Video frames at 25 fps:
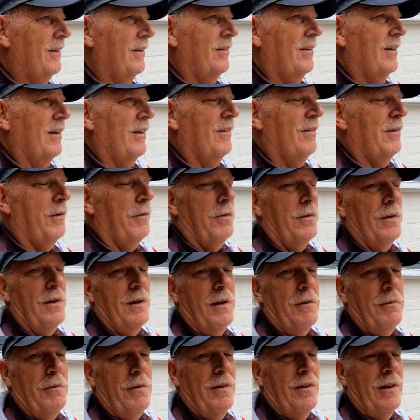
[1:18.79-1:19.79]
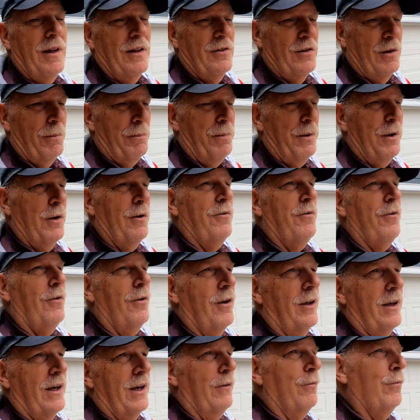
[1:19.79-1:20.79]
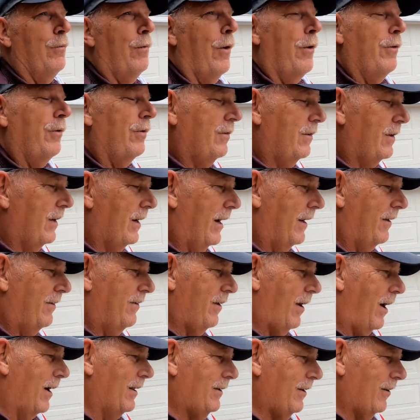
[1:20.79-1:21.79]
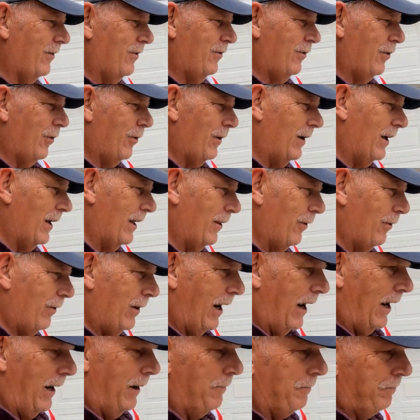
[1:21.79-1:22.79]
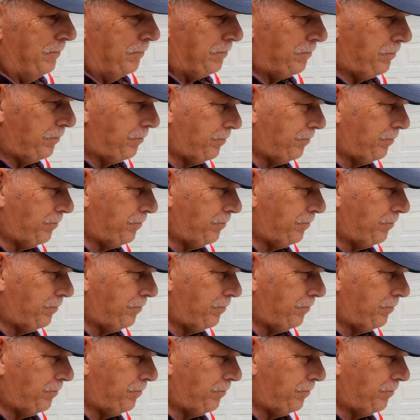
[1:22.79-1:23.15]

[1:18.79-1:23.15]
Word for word: just because it, it was such a beautiful looking roast that I saw at the store the other day